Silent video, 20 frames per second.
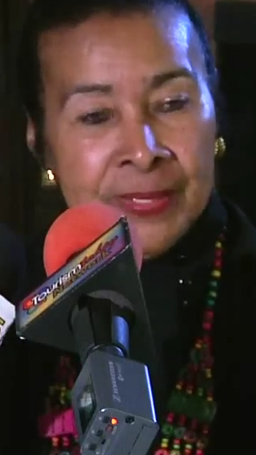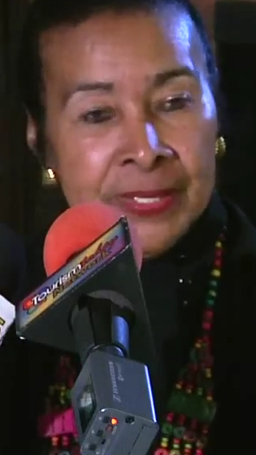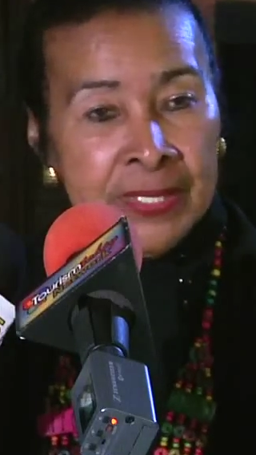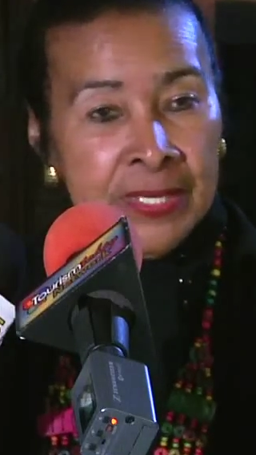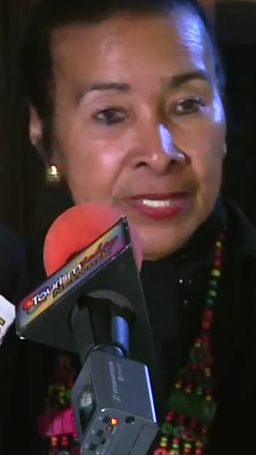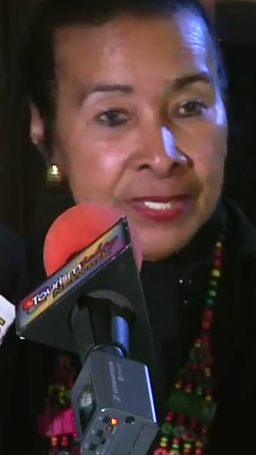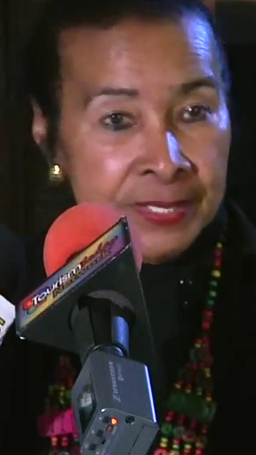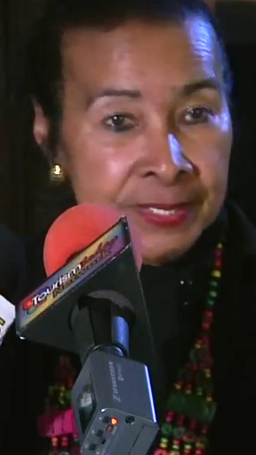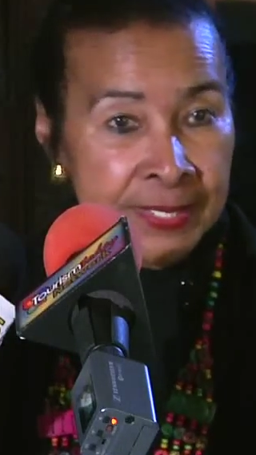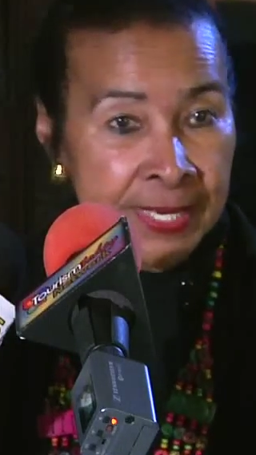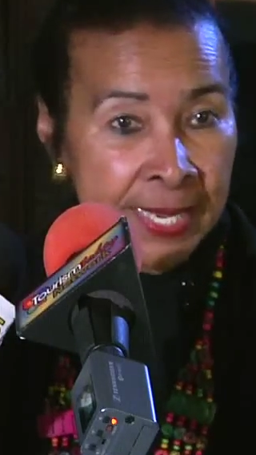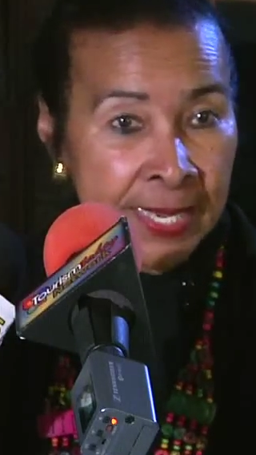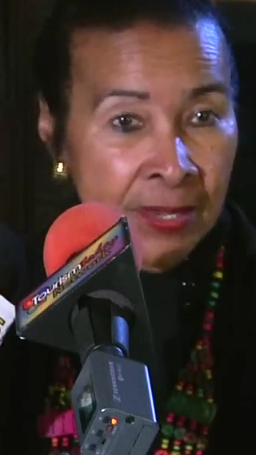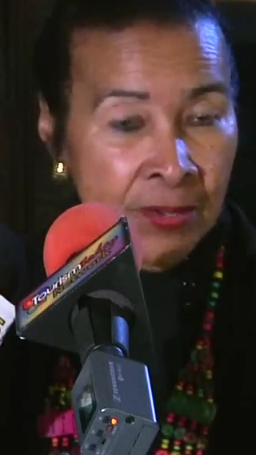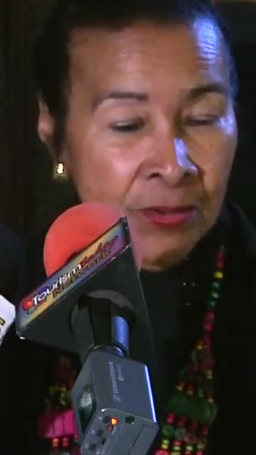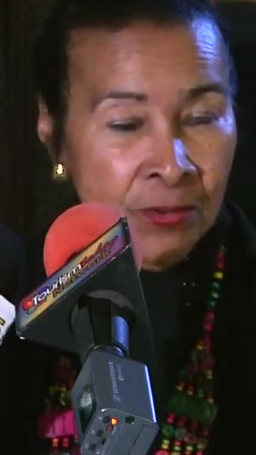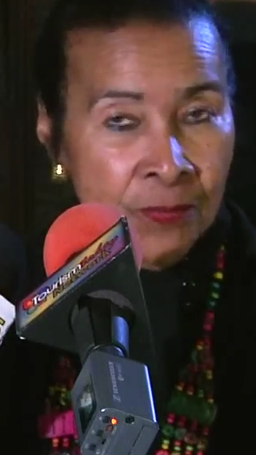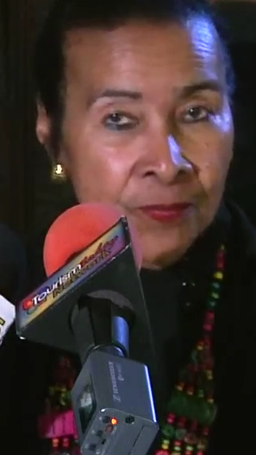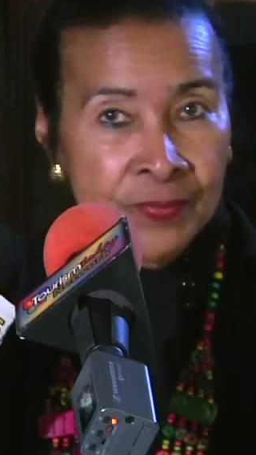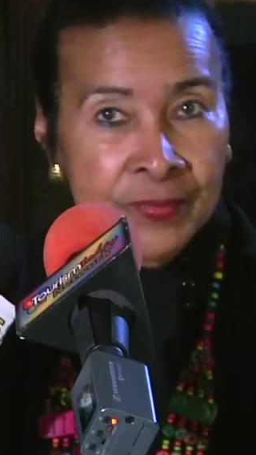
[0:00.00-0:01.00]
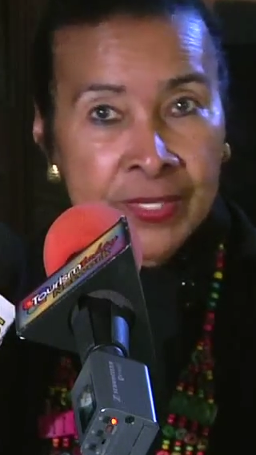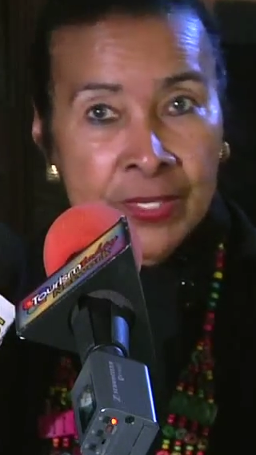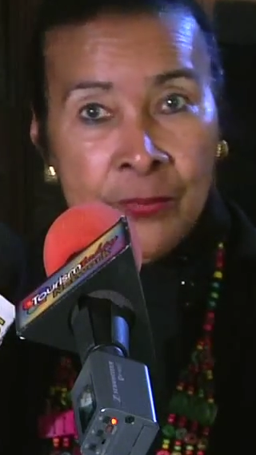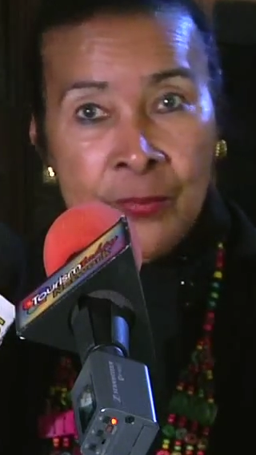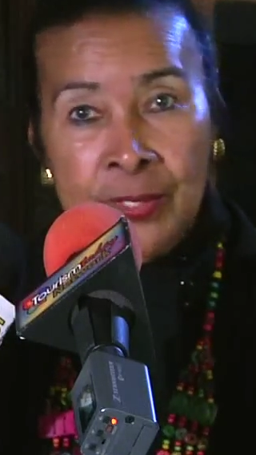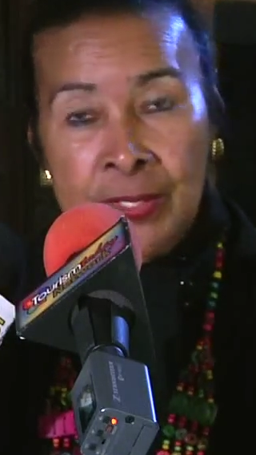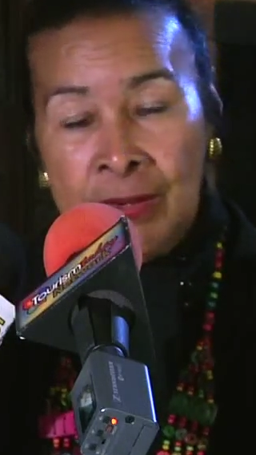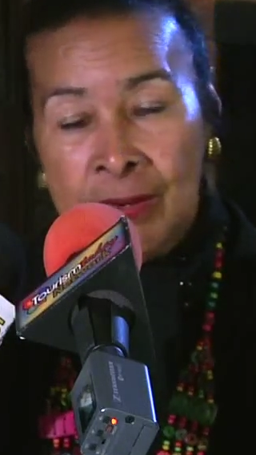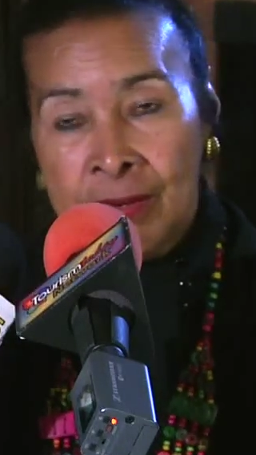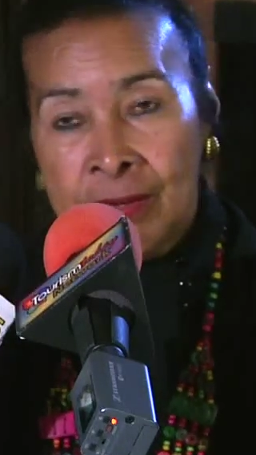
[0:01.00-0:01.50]
because now, here
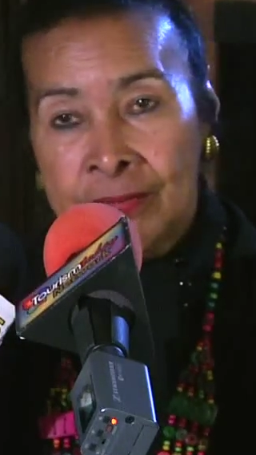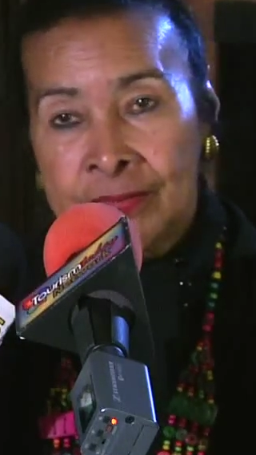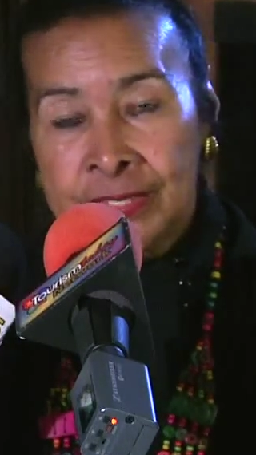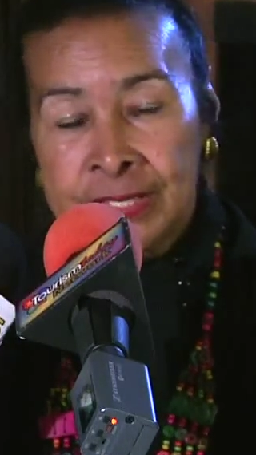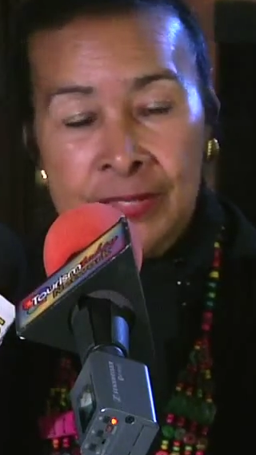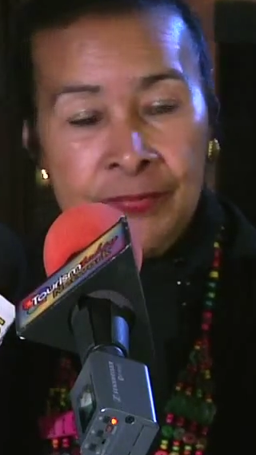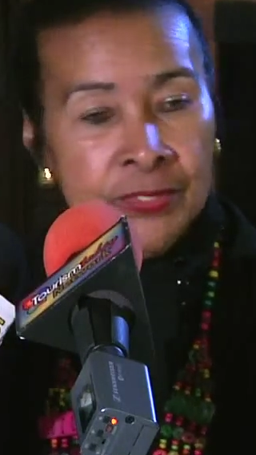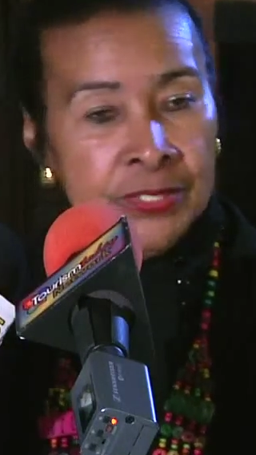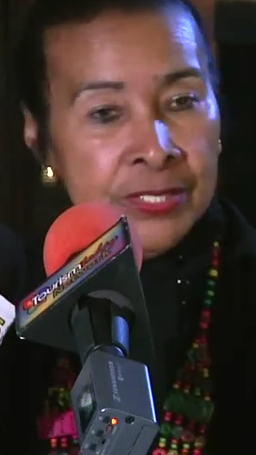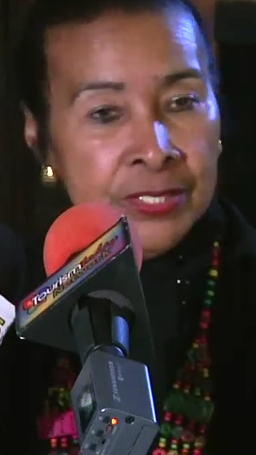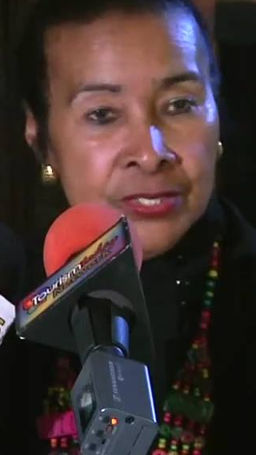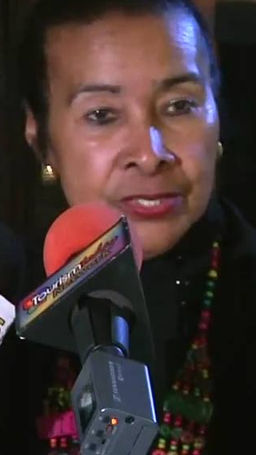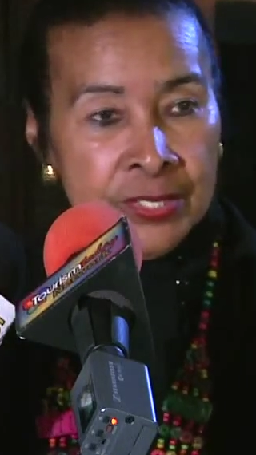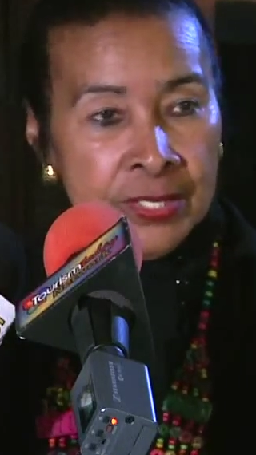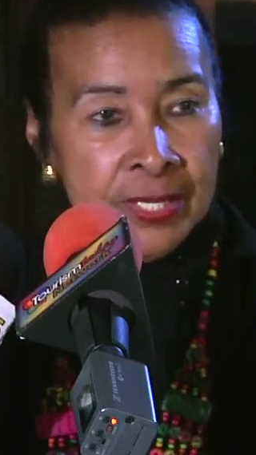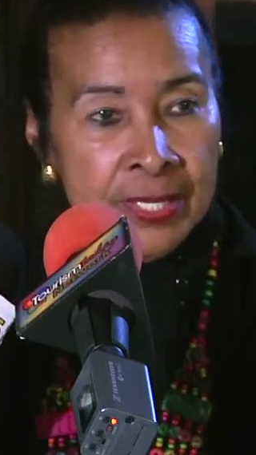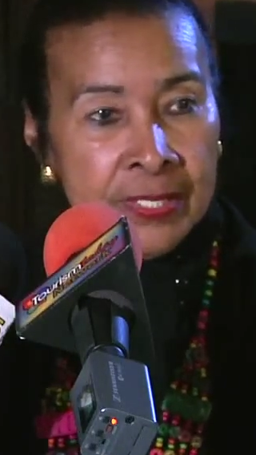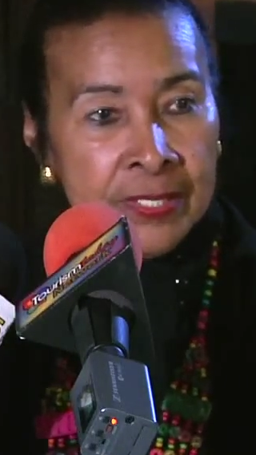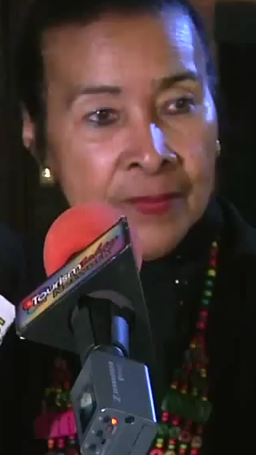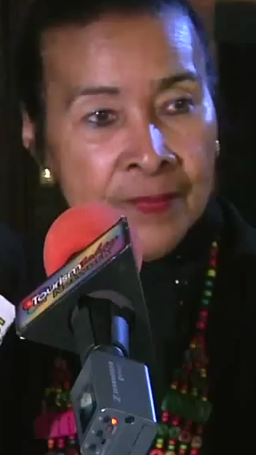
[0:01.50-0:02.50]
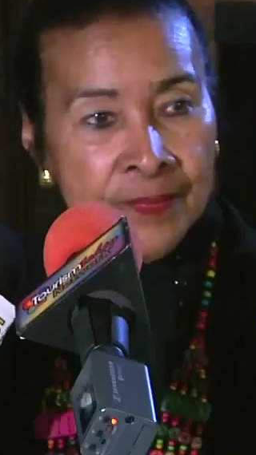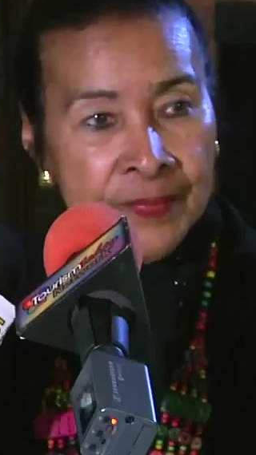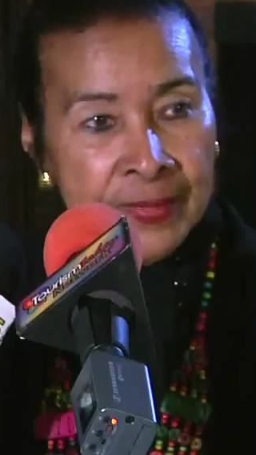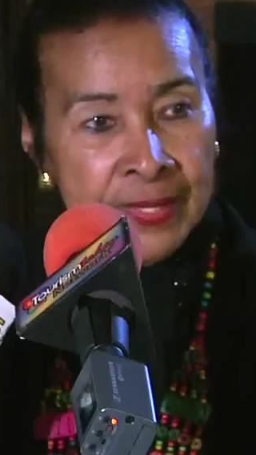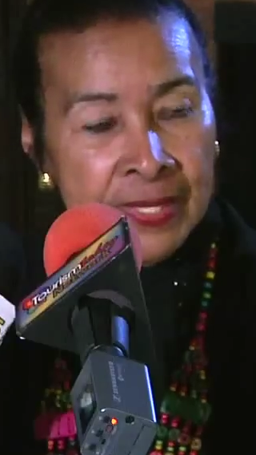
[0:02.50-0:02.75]
we are several years later,